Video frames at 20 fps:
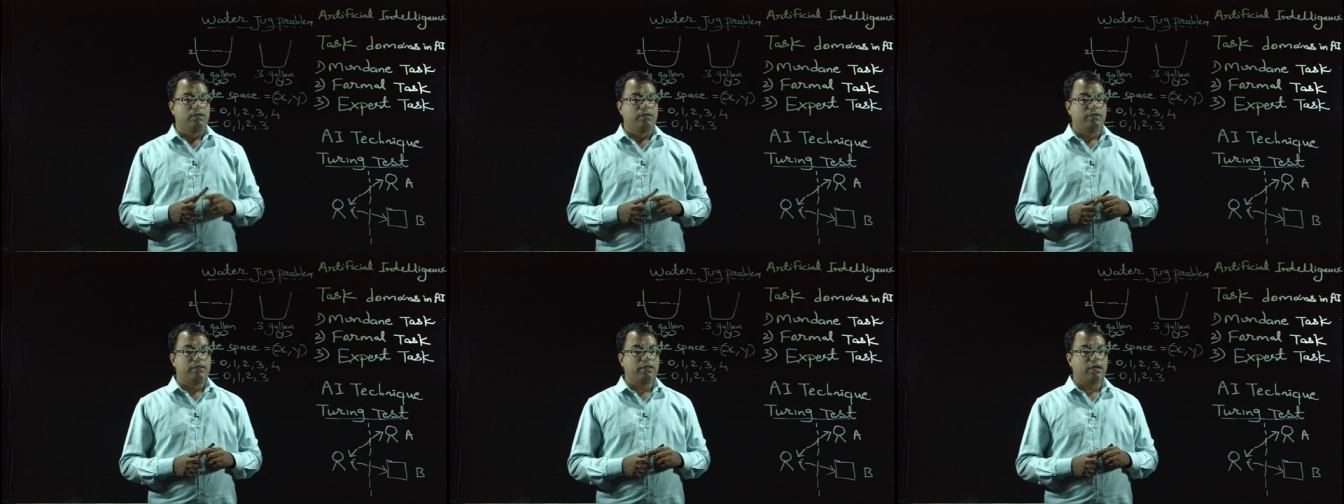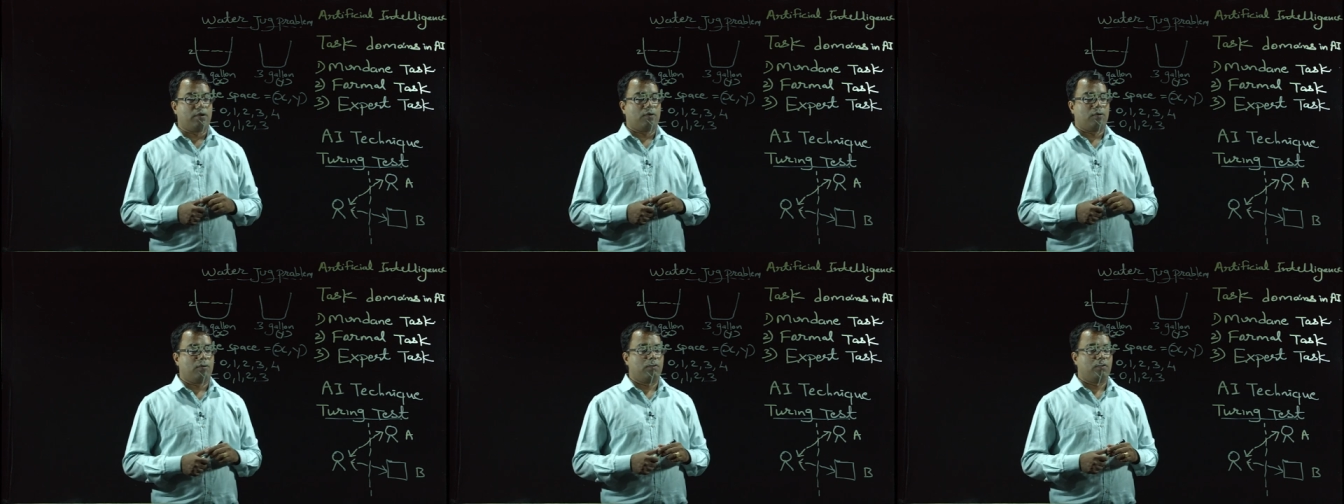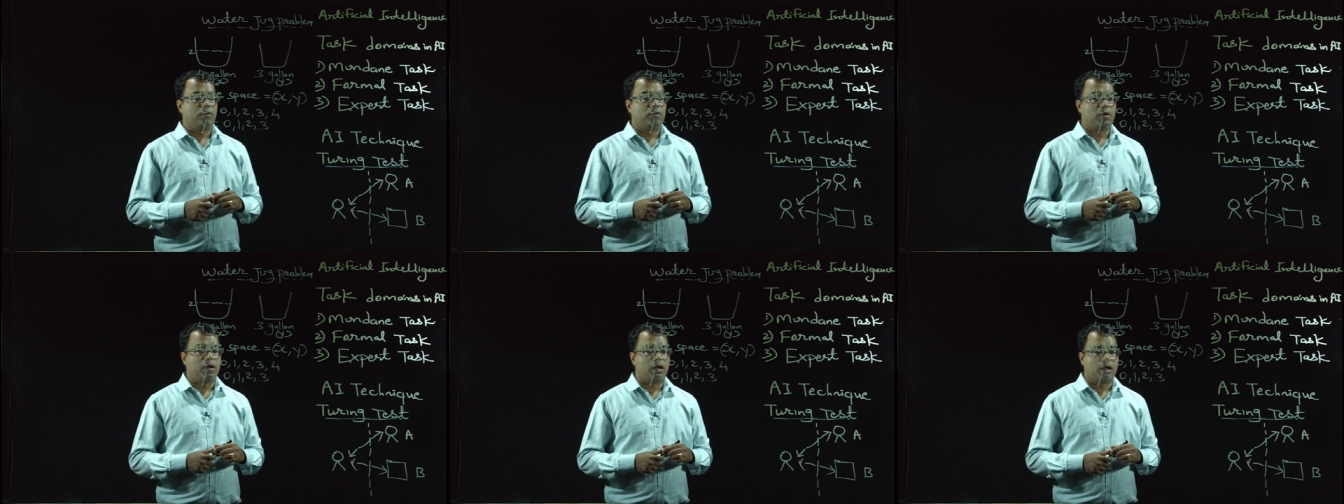Now,
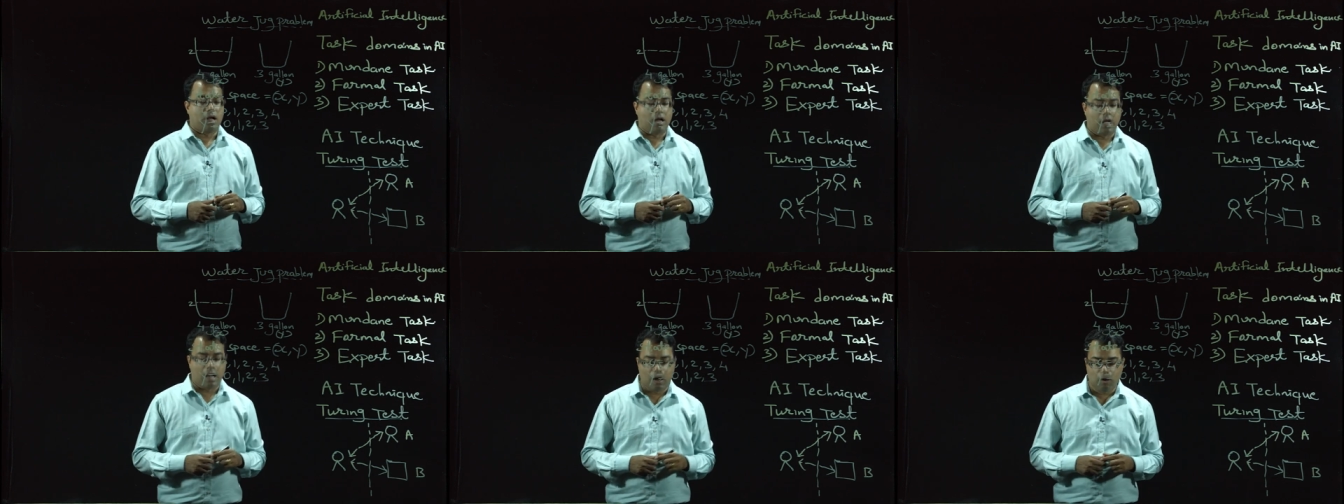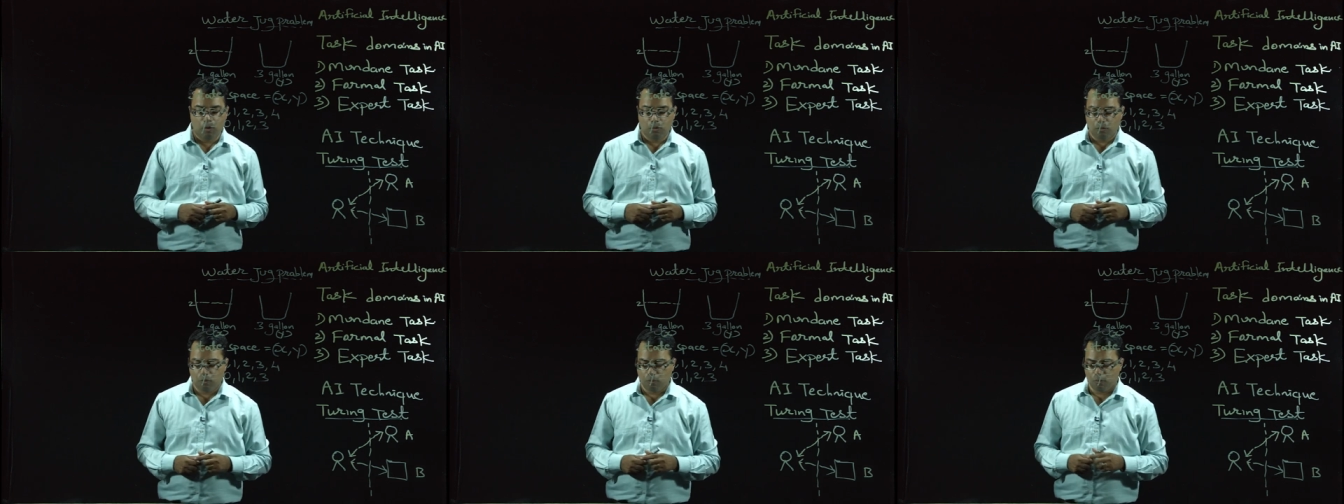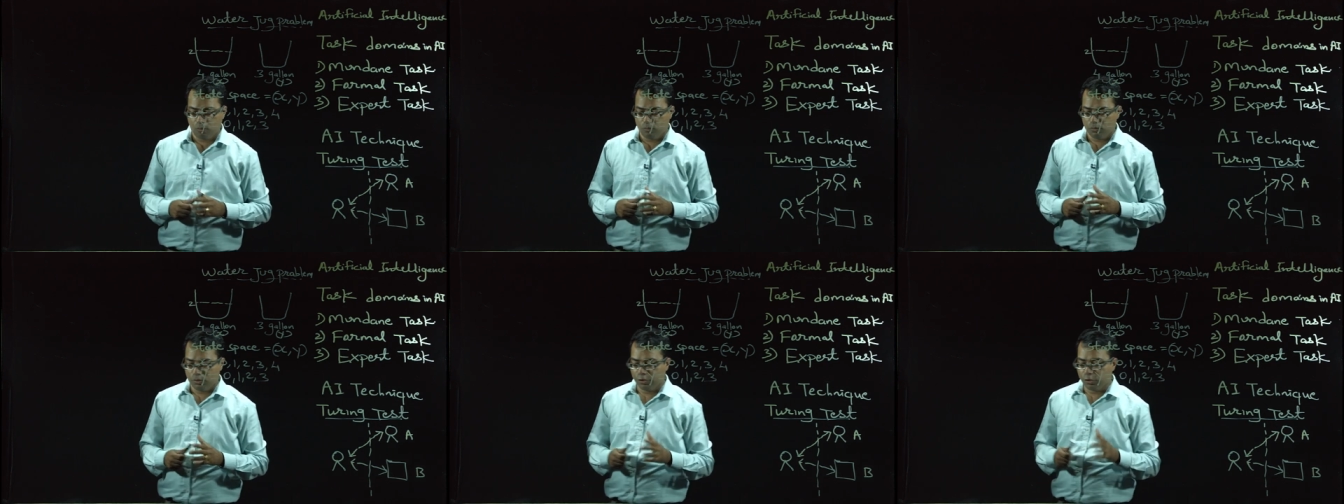how
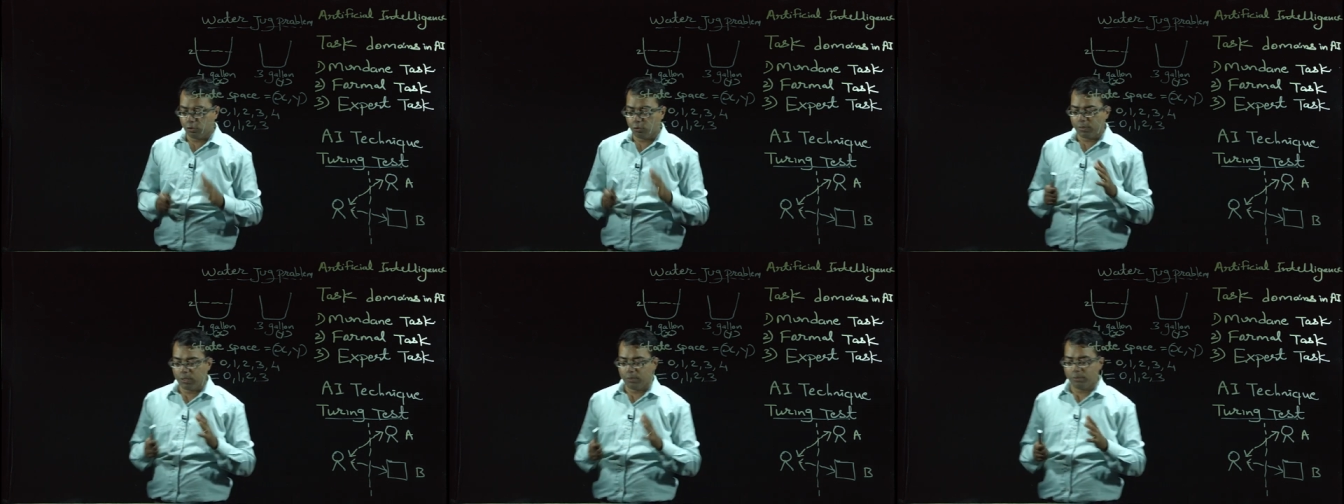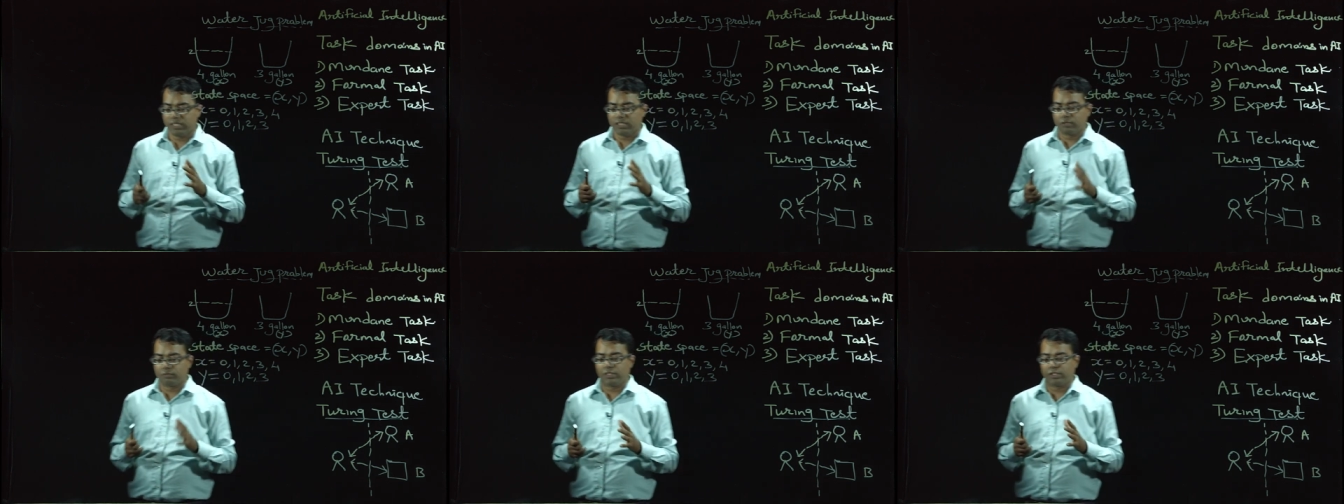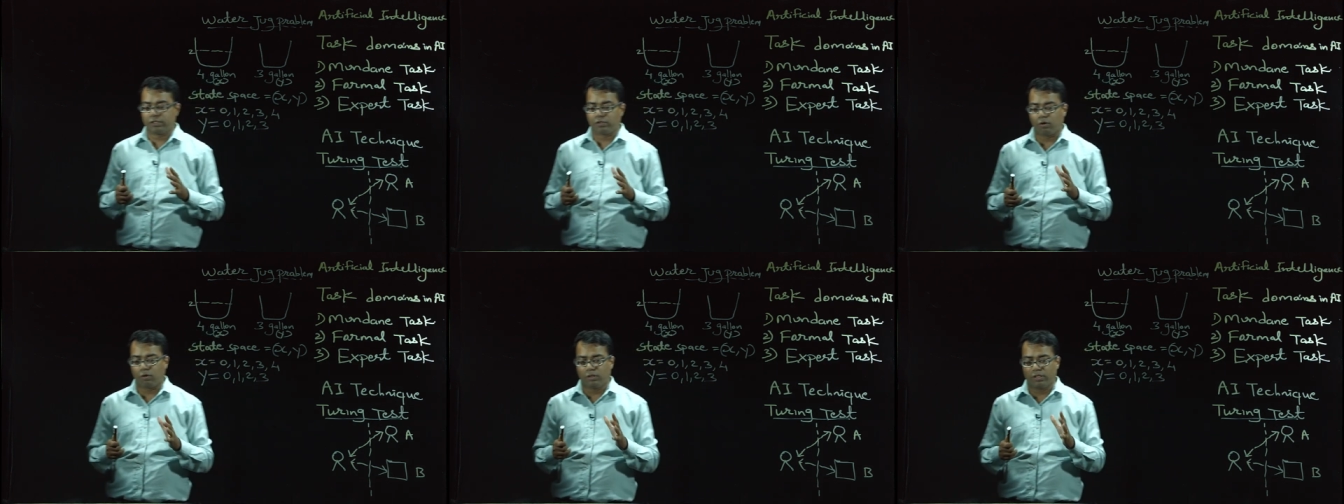the human beings will
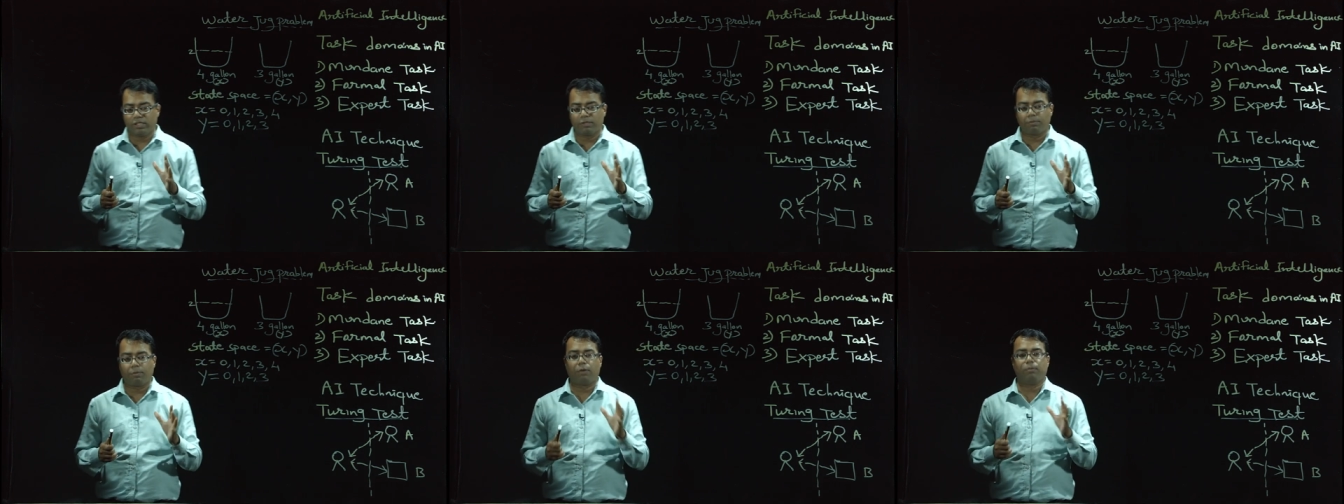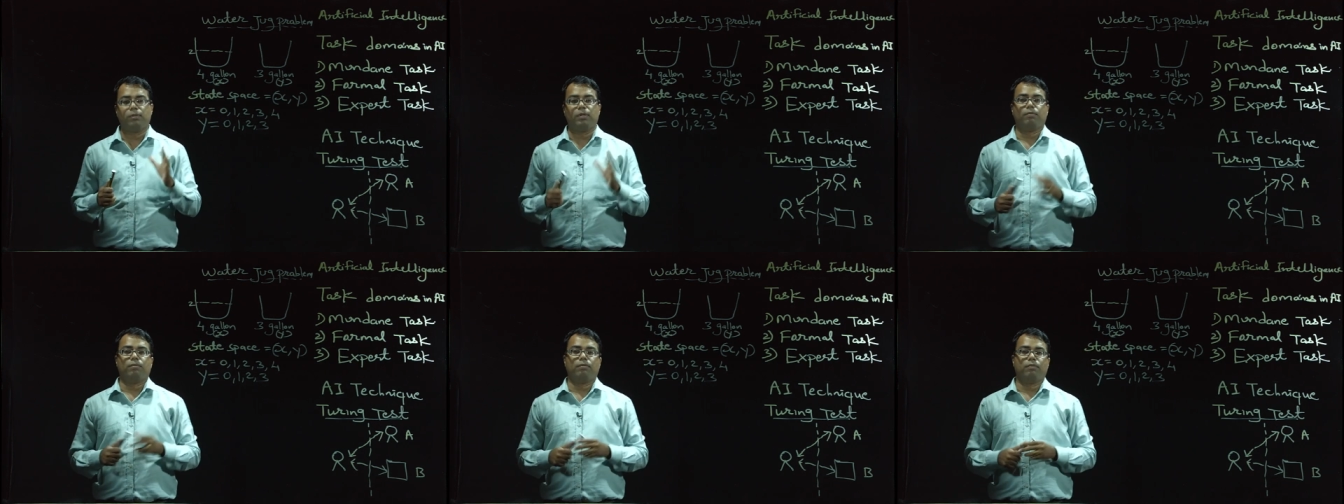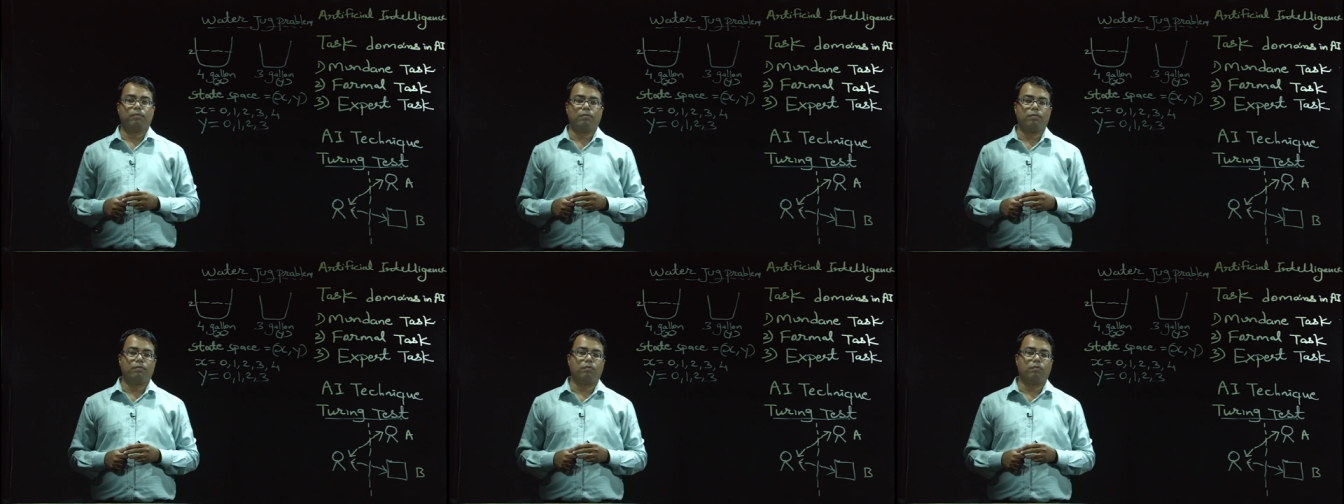solve this problem?